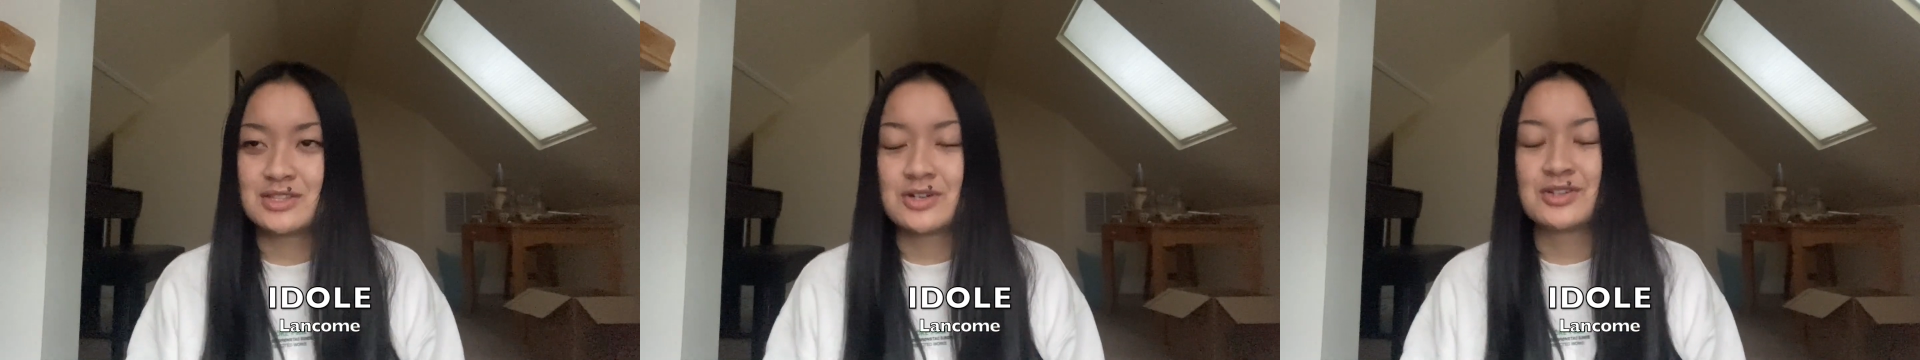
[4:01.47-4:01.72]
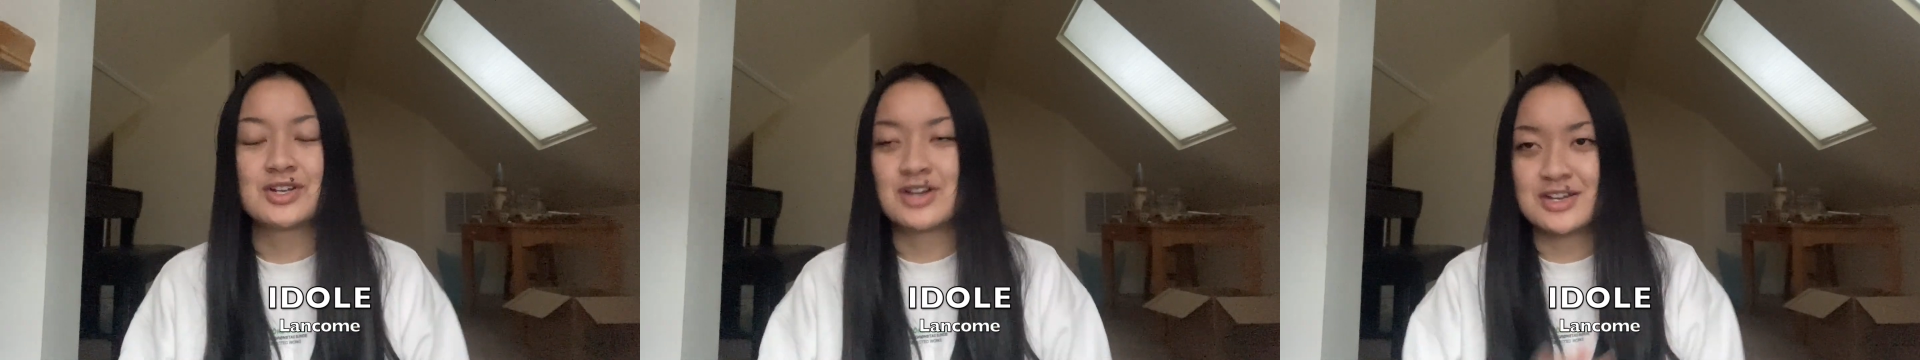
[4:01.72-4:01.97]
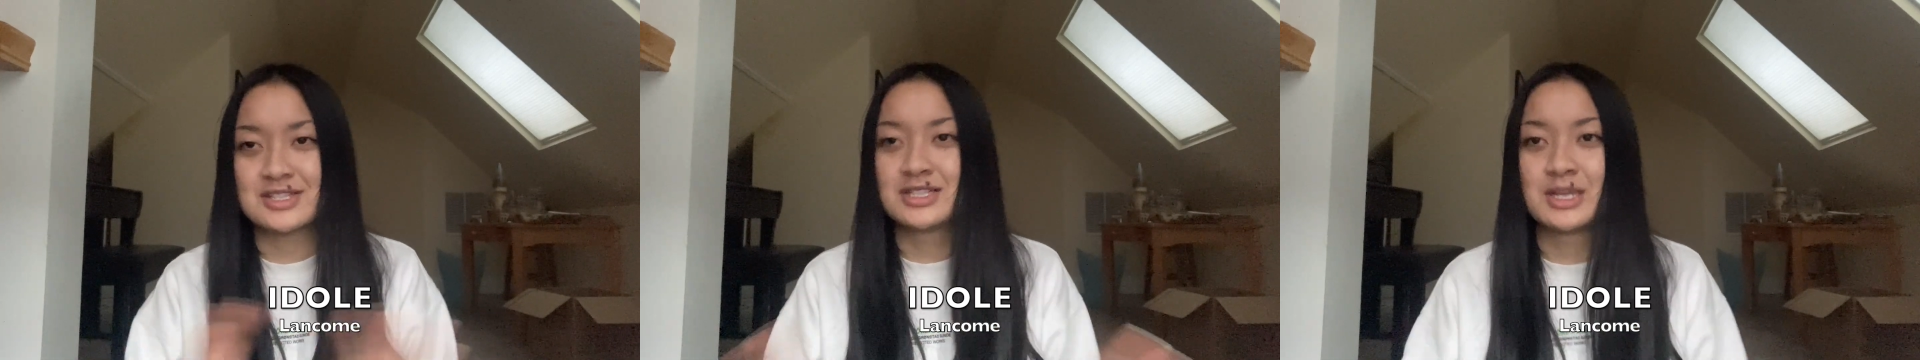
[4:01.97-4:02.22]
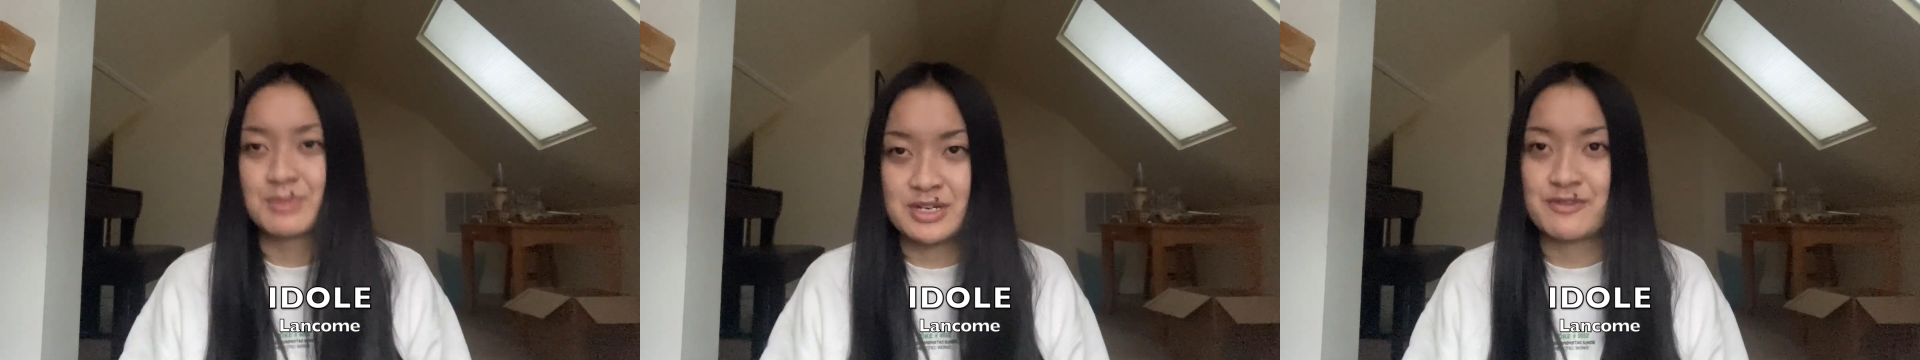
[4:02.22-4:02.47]
They're not
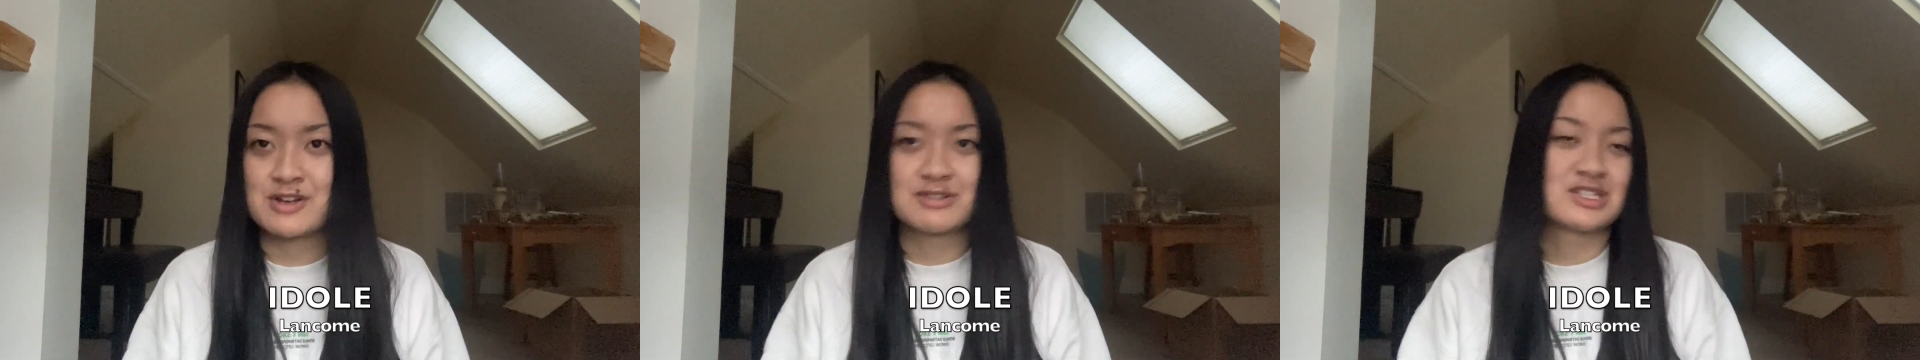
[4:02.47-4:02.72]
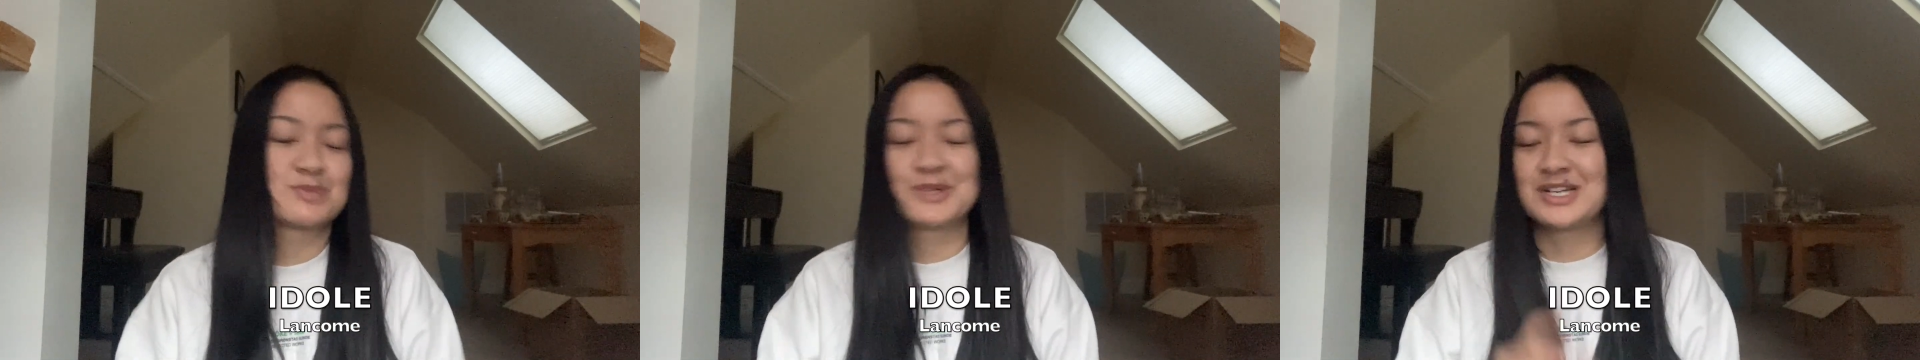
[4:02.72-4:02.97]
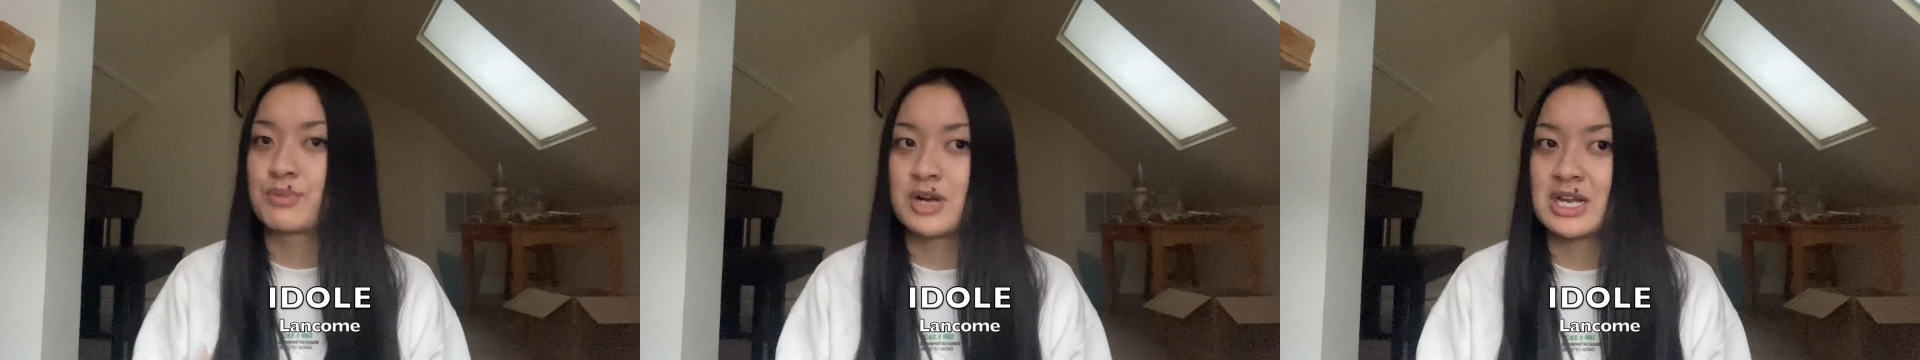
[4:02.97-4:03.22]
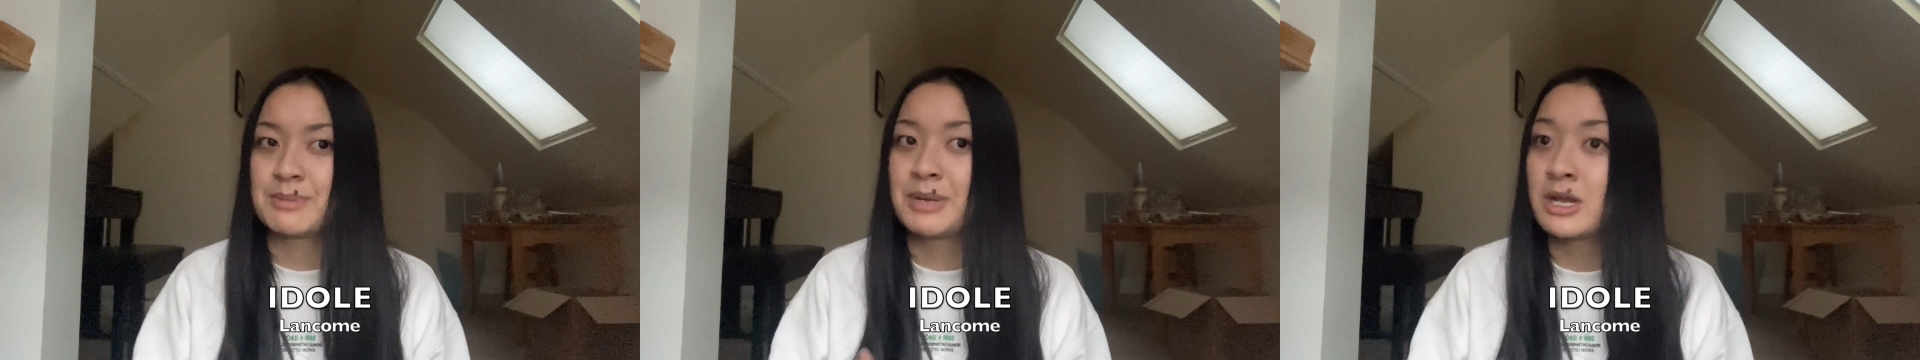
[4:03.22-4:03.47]
celebrity fragrances, but like
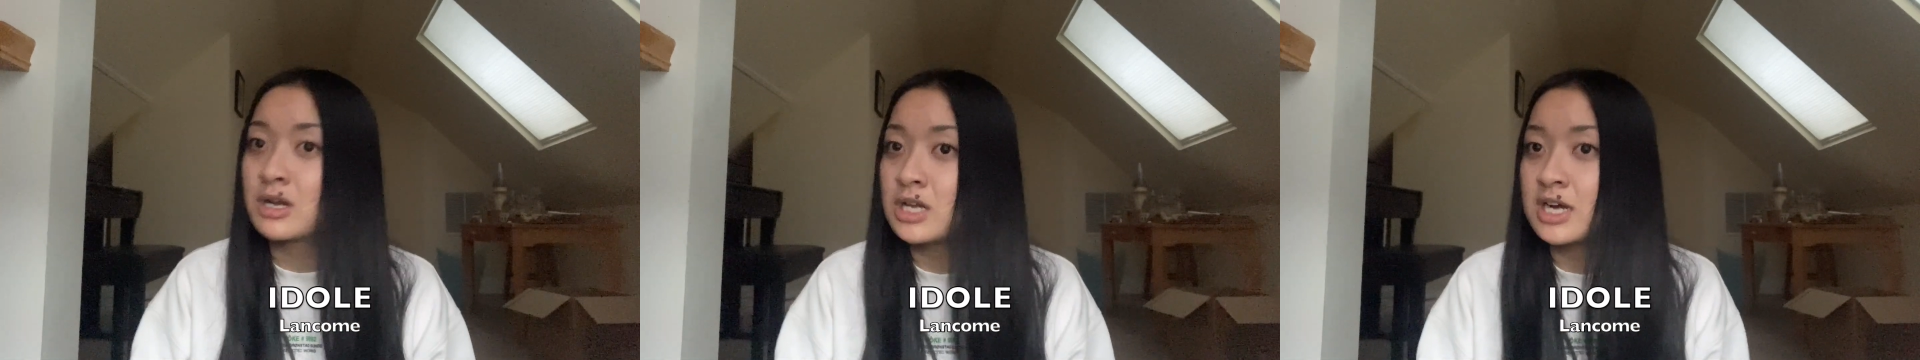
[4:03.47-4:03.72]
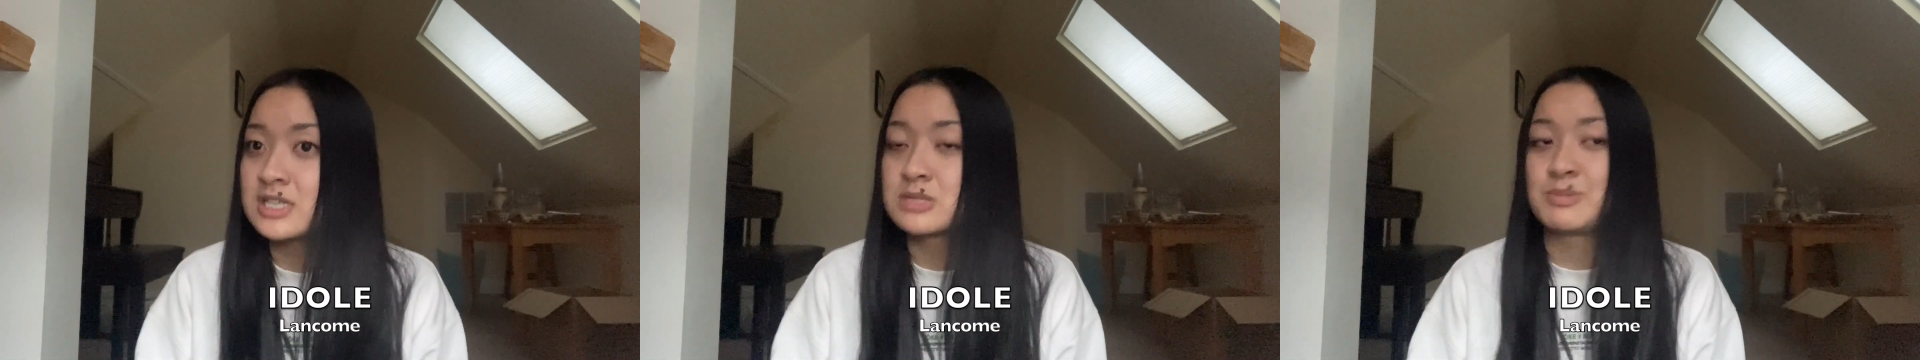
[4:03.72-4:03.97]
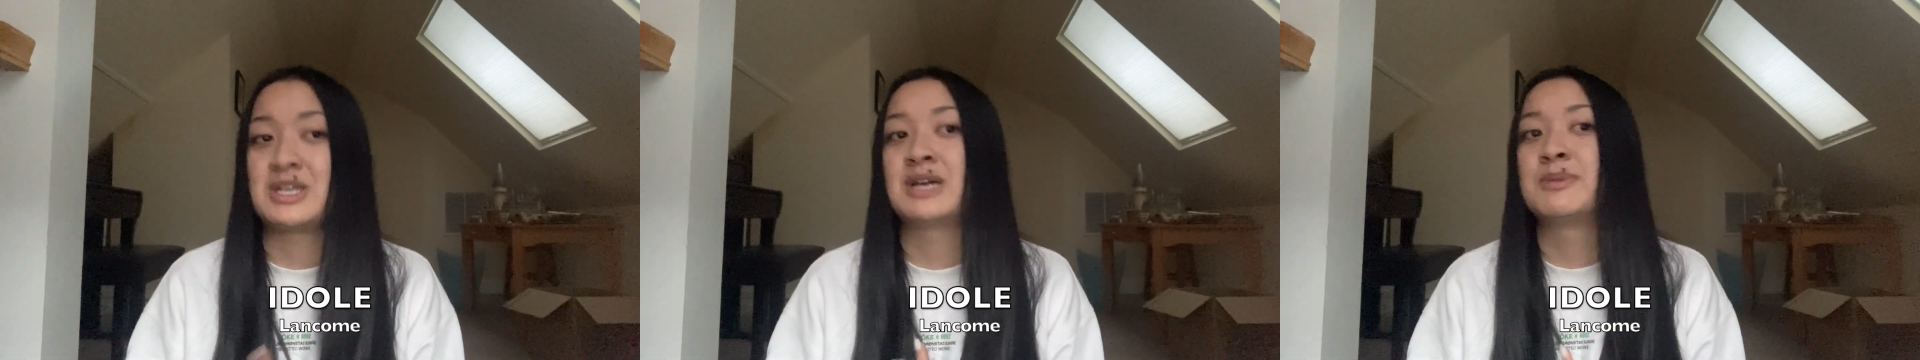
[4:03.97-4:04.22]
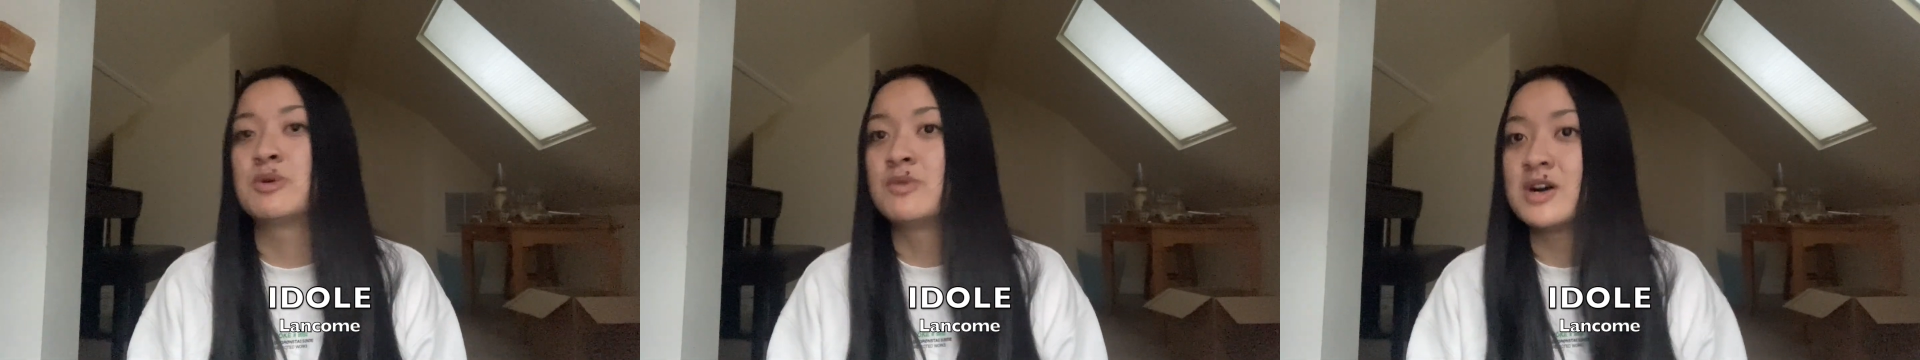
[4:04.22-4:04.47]
Prada Paradox being
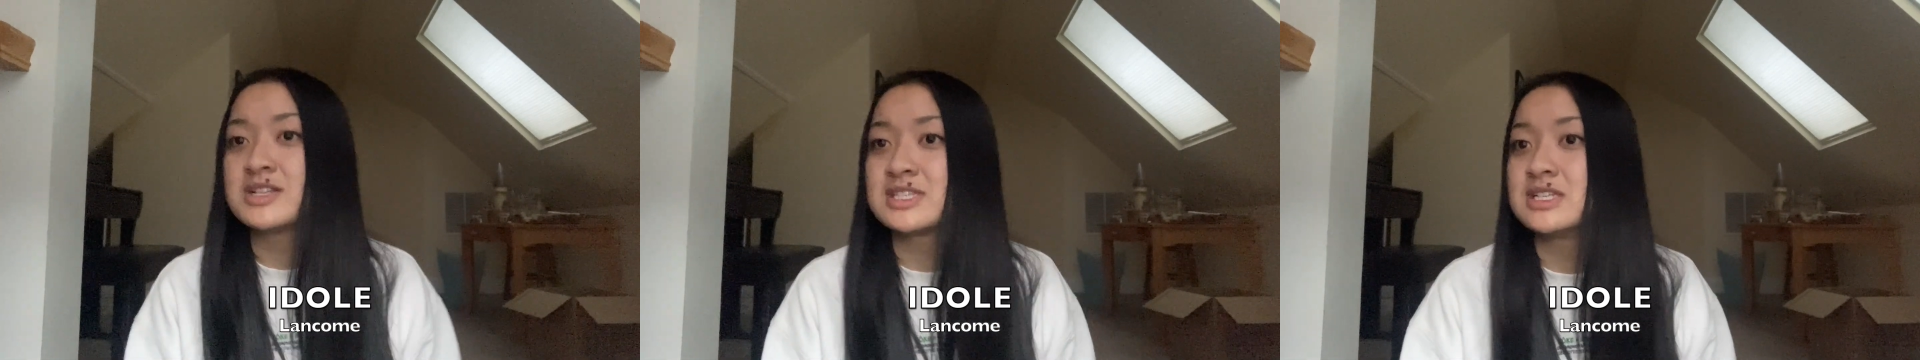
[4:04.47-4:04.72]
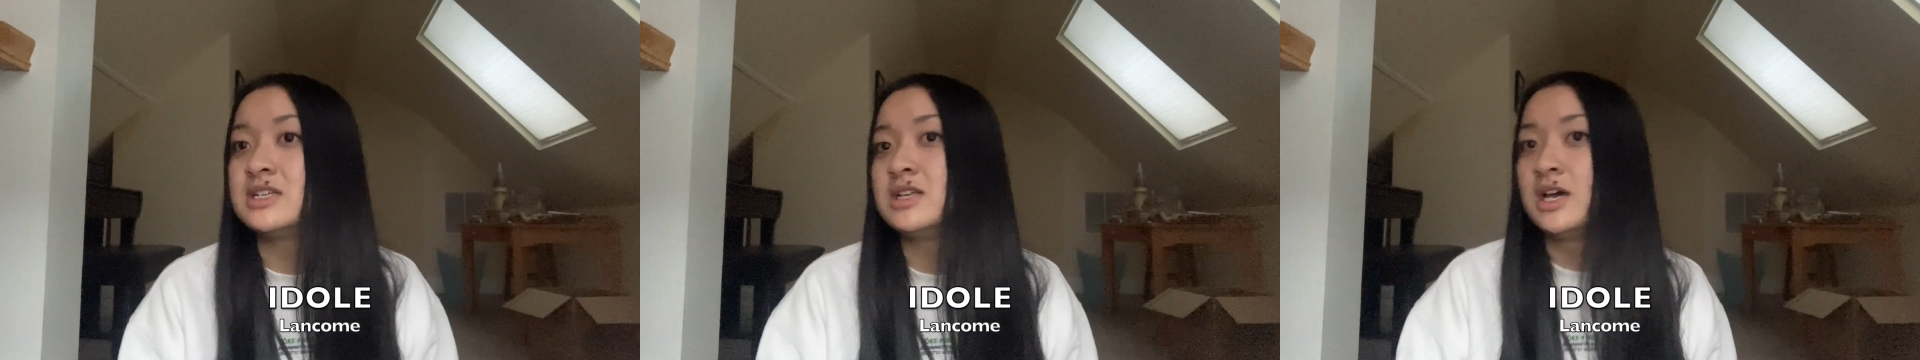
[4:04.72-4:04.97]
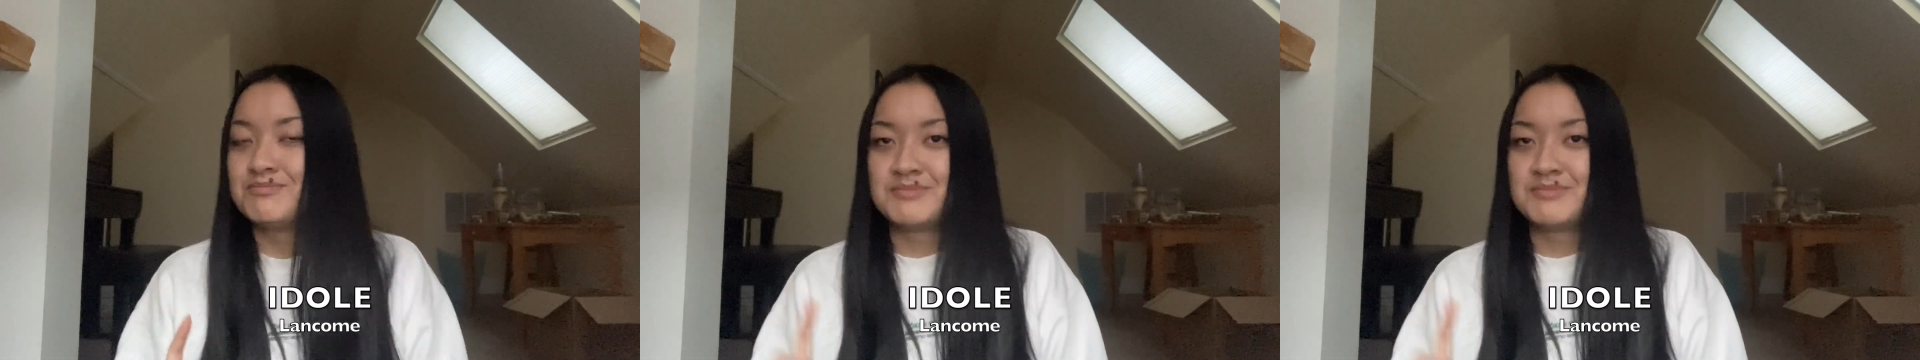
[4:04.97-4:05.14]
Emma Watson,